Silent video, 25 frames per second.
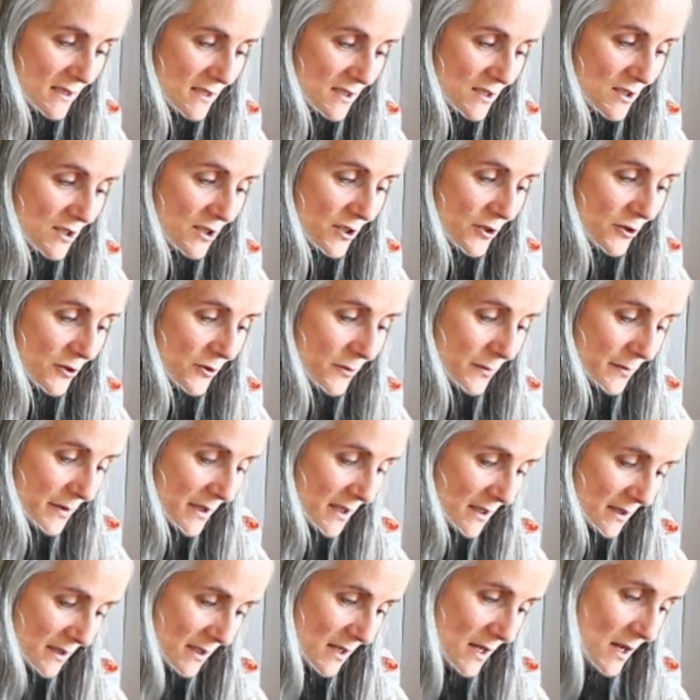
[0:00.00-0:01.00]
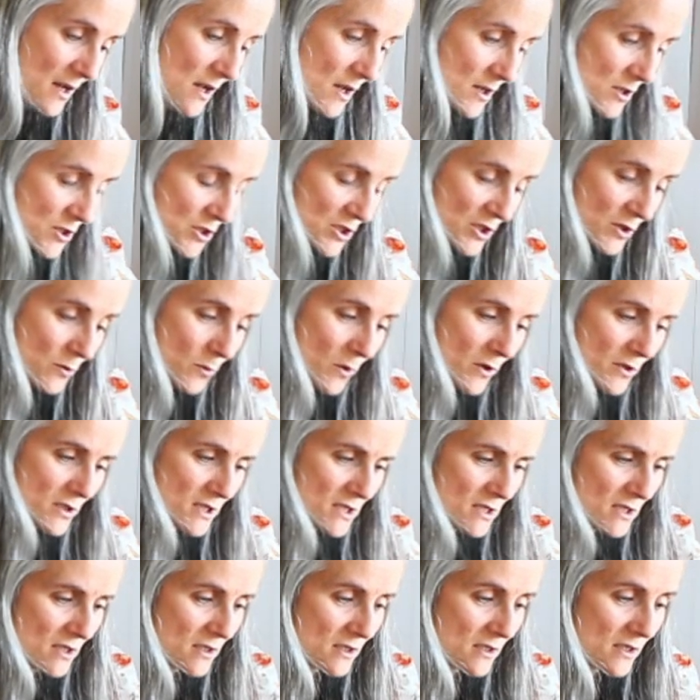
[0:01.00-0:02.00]
Stoop, she
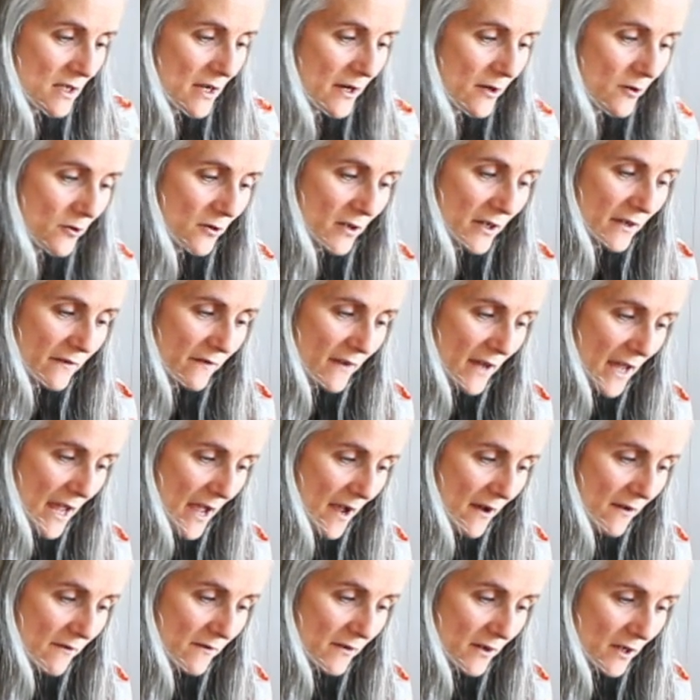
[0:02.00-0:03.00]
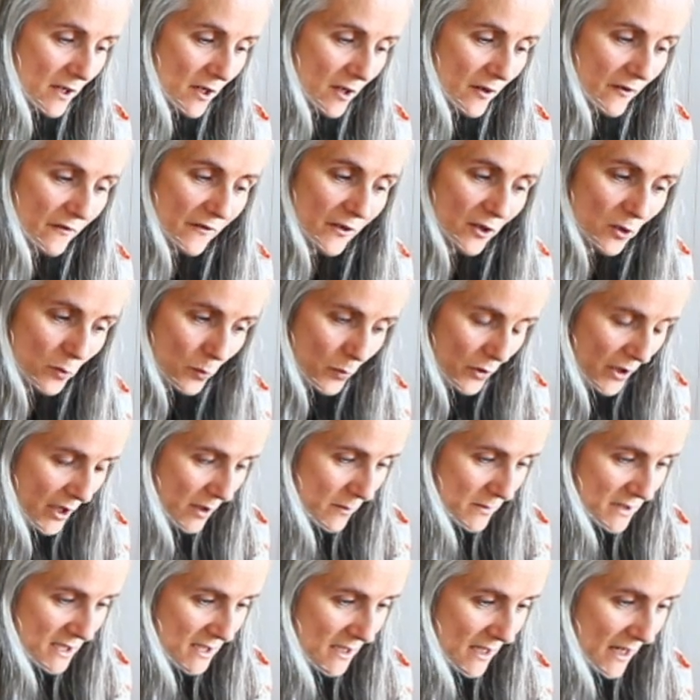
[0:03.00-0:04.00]
wants to know if I have a food
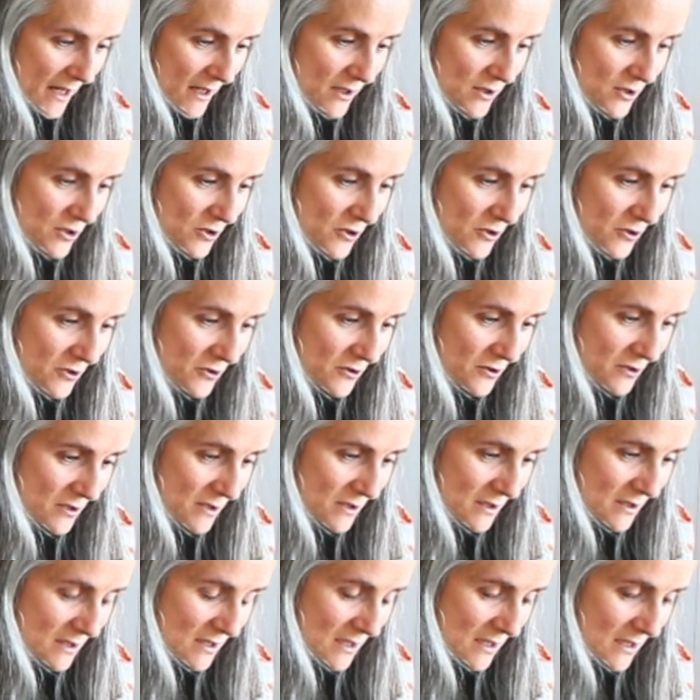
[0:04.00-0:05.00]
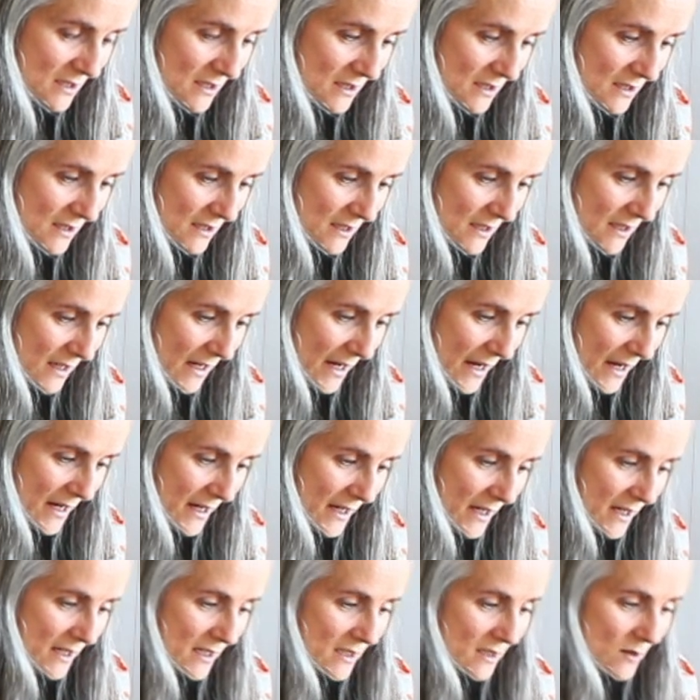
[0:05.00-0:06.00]
prep schedule
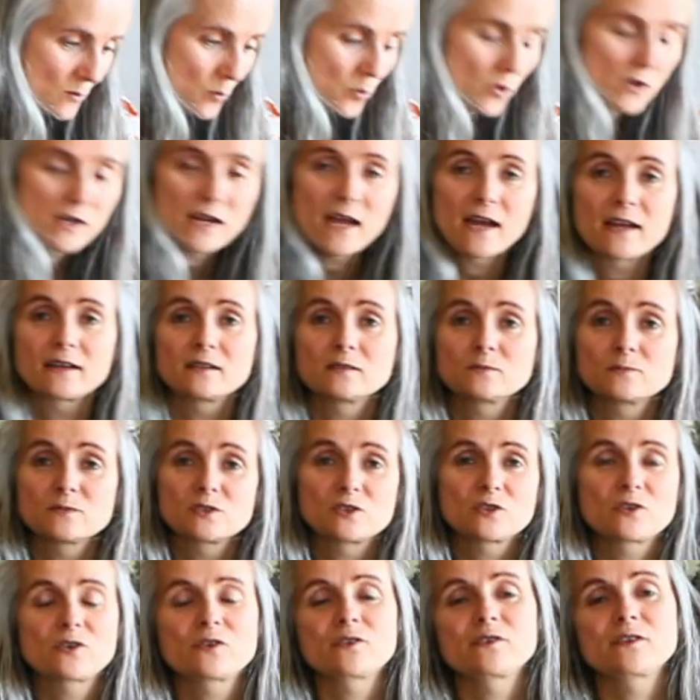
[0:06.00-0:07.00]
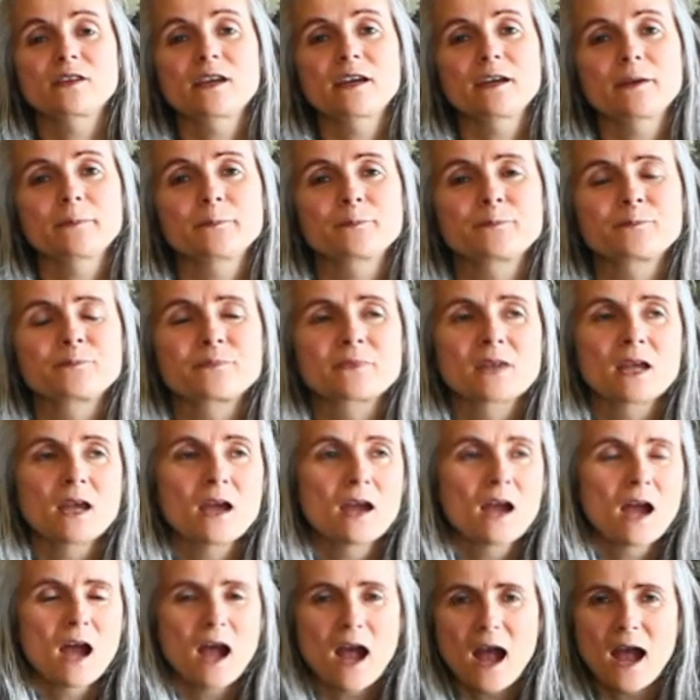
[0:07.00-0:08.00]
and what items are they.
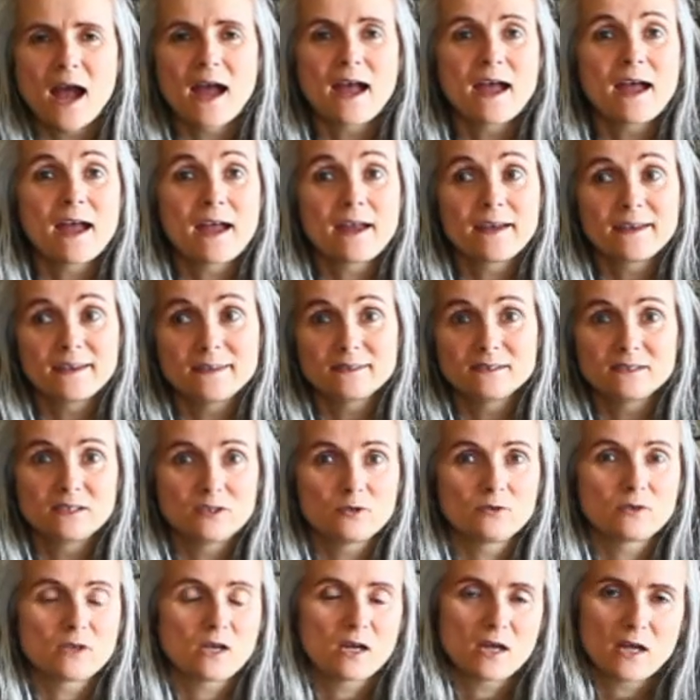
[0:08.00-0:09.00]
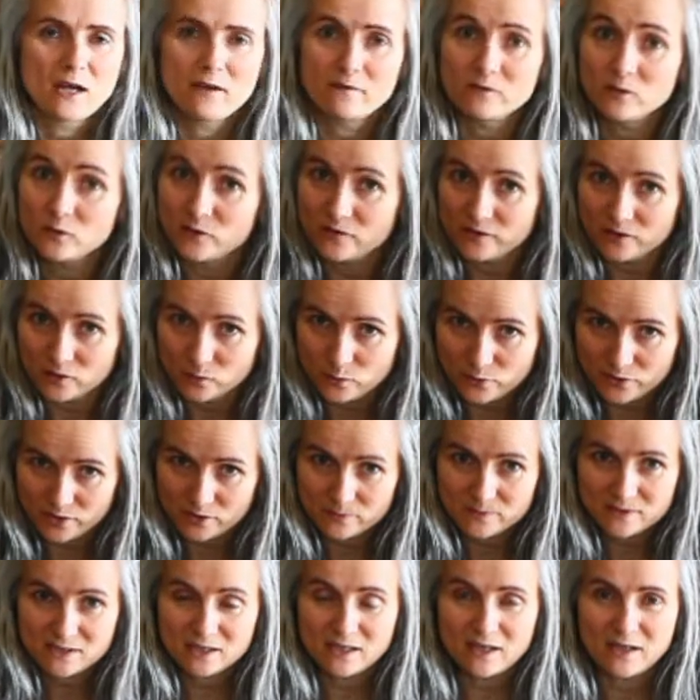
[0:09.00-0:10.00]
I do not have a food
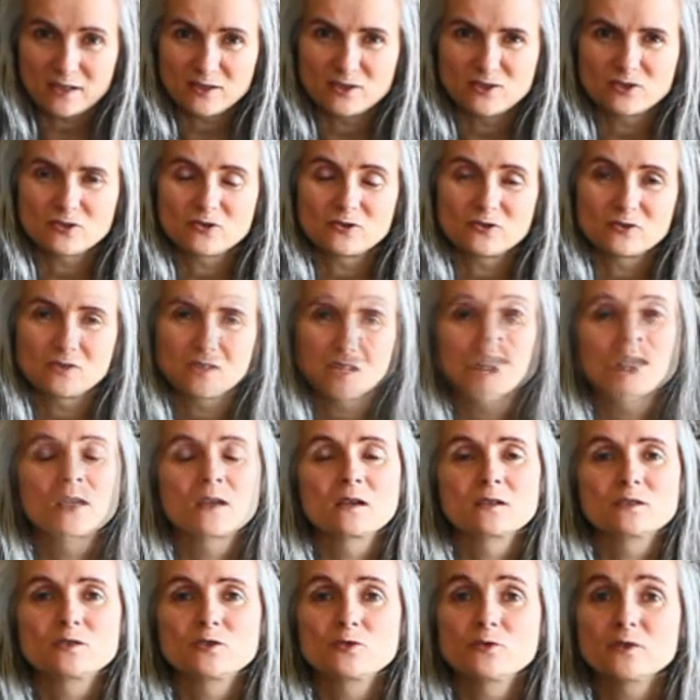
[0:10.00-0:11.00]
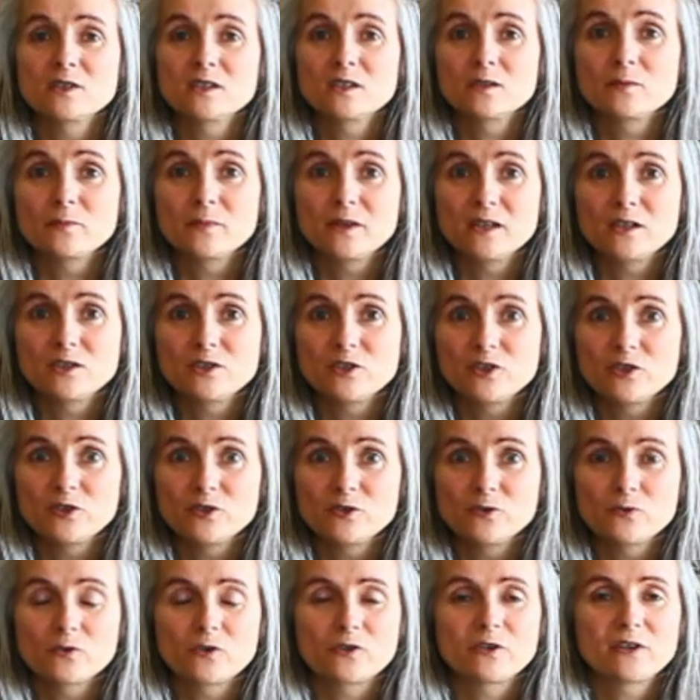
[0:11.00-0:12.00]
prep schedule. Doing a
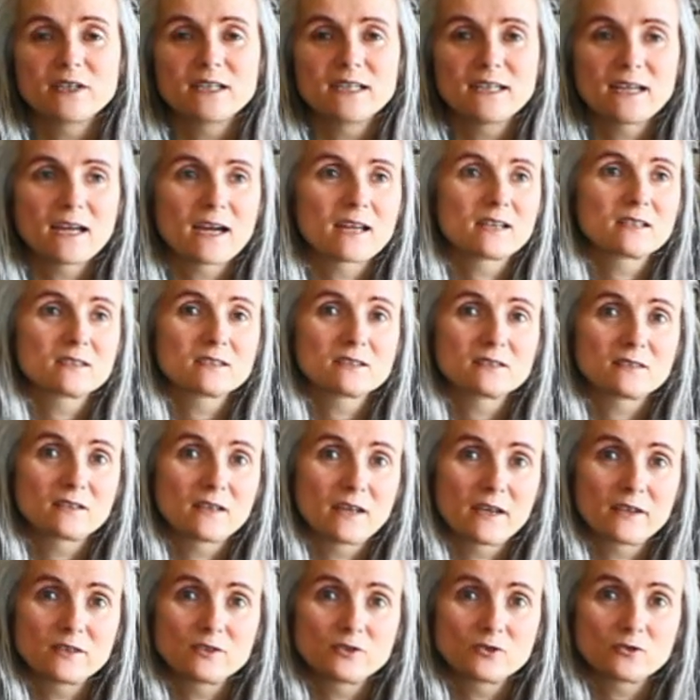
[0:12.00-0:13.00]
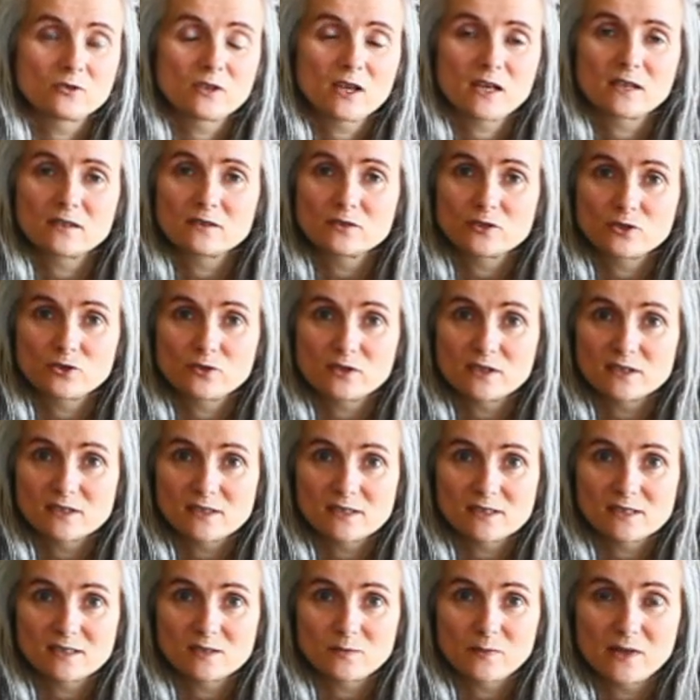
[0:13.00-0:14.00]
menu or any kind of schedule kind of
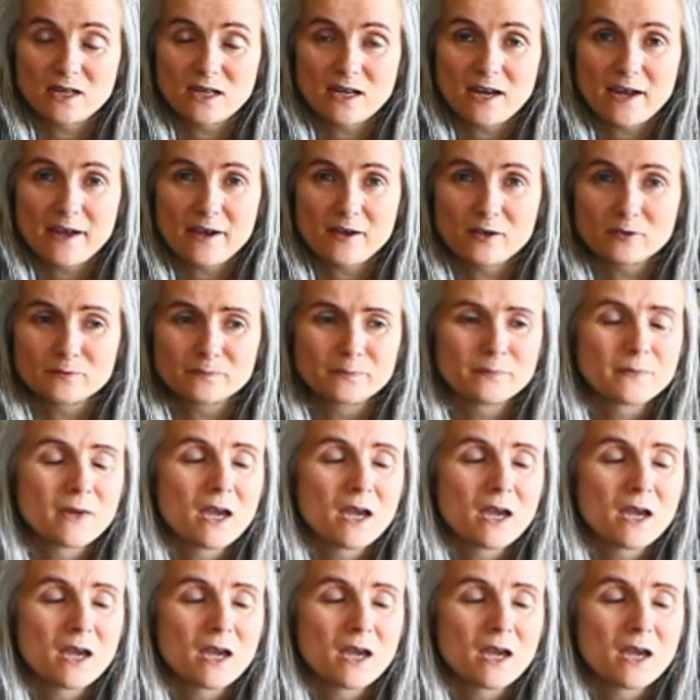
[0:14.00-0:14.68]
stresses me out.